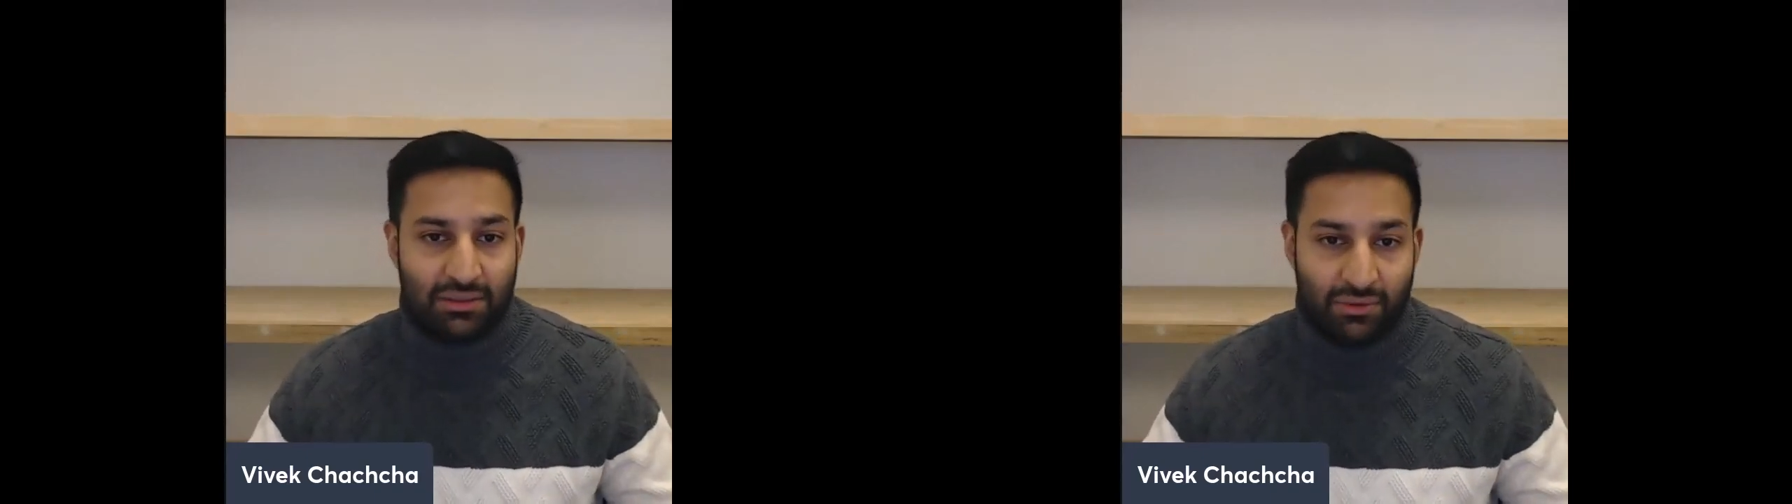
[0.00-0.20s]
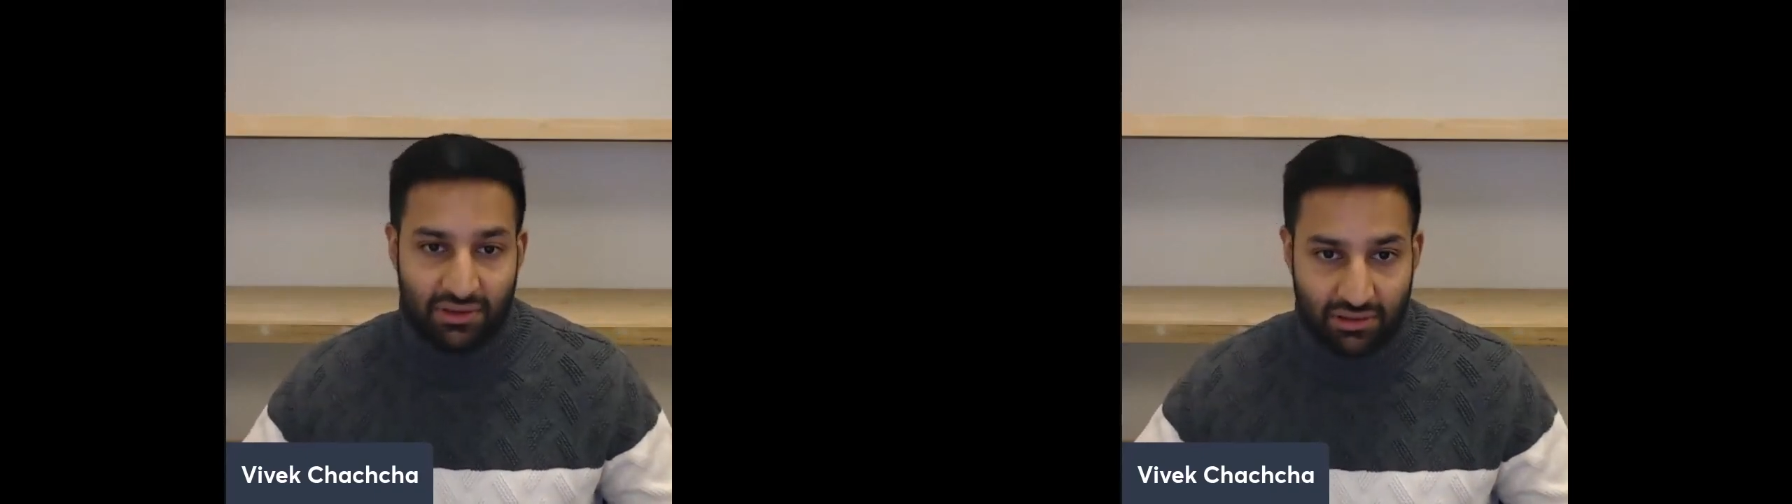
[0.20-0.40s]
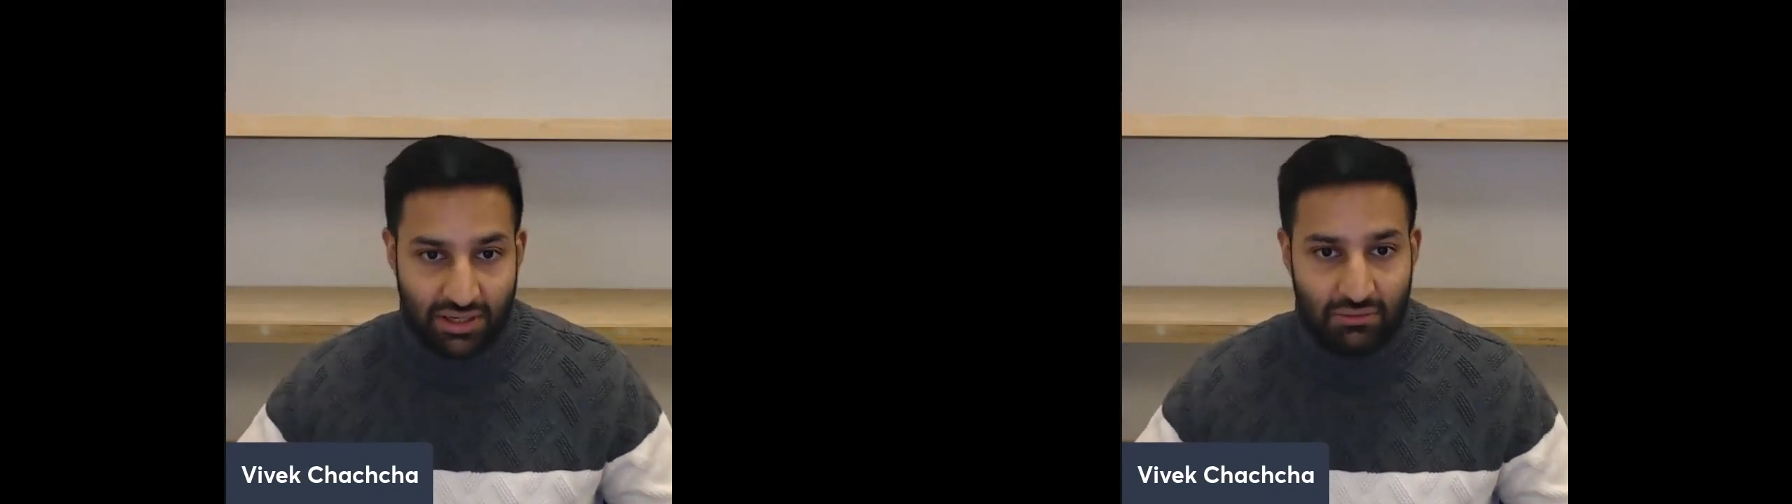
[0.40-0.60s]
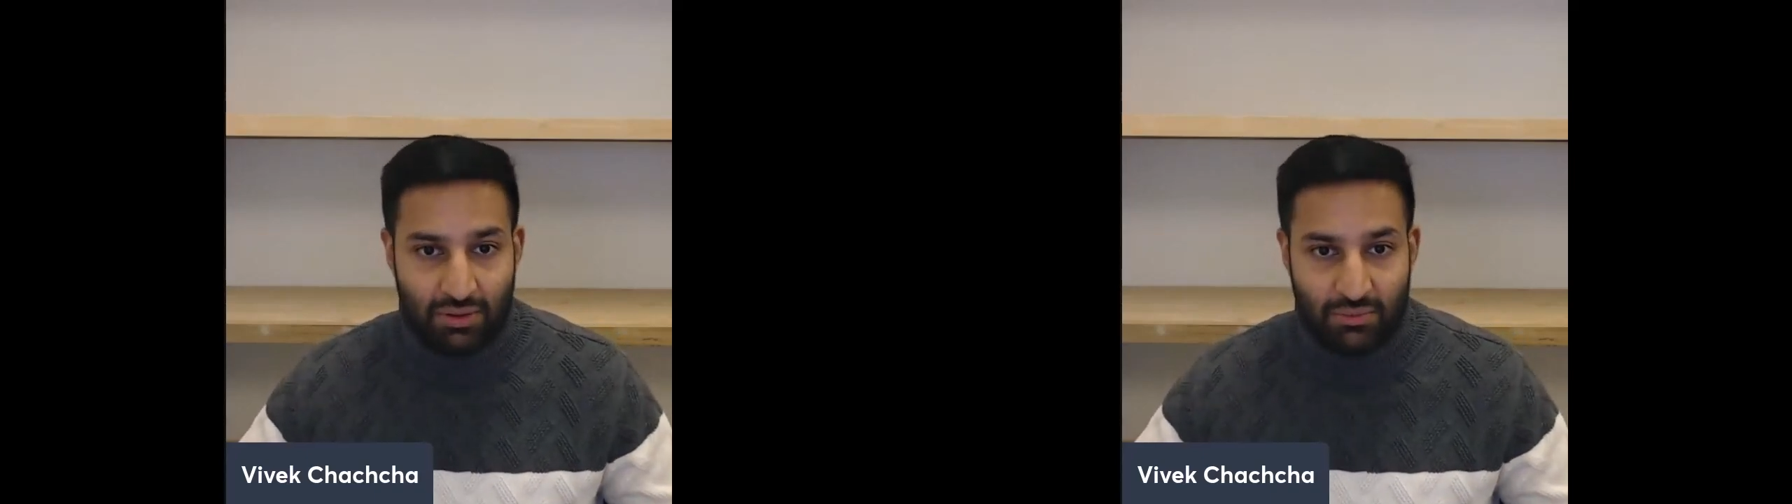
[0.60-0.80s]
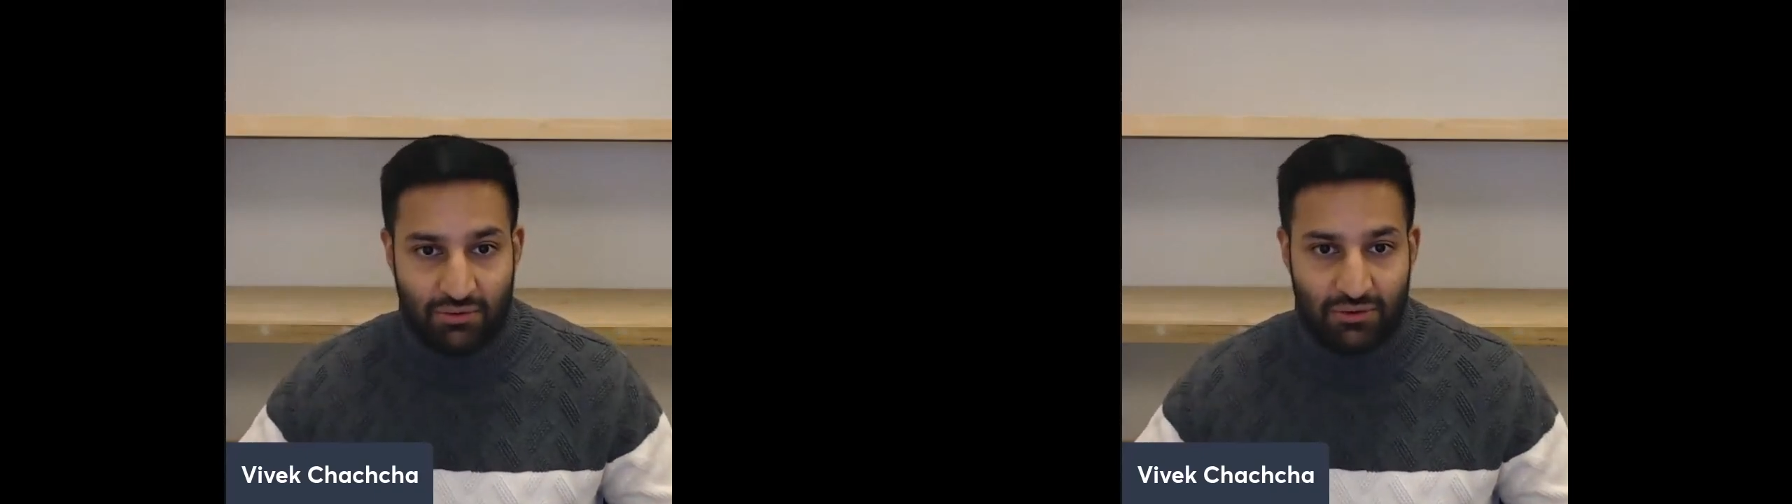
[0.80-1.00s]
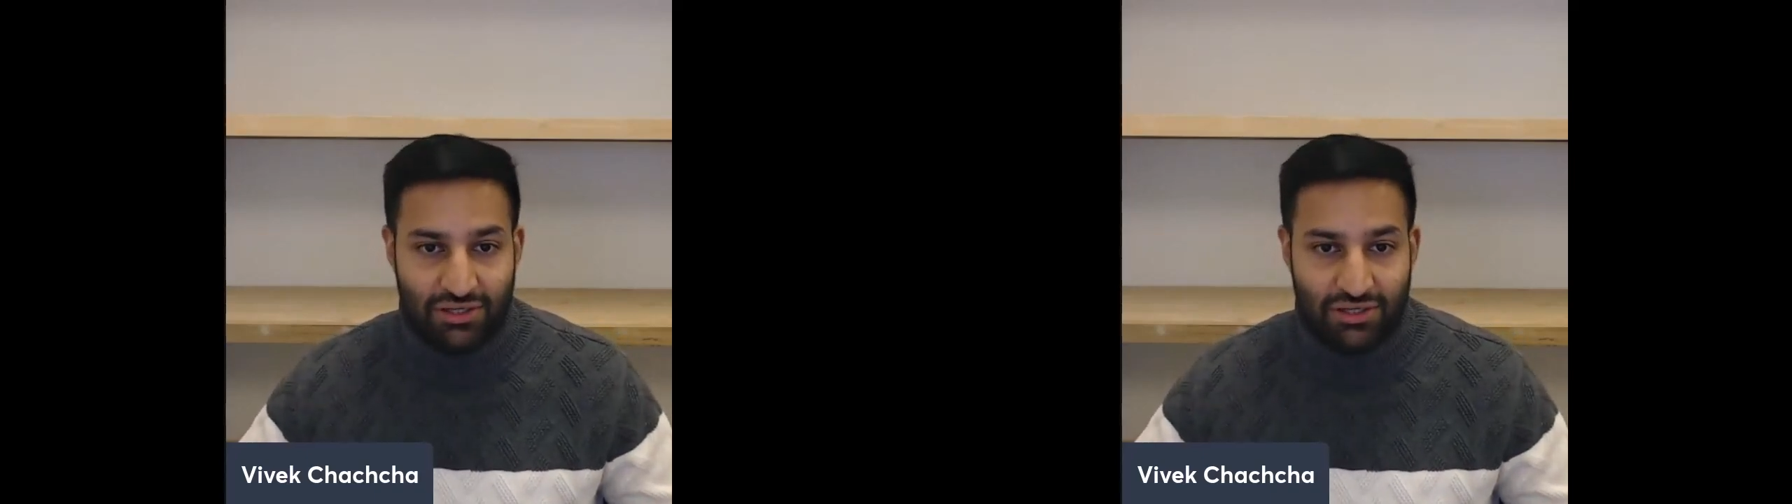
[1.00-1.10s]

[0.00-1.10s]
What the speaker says: with a number of your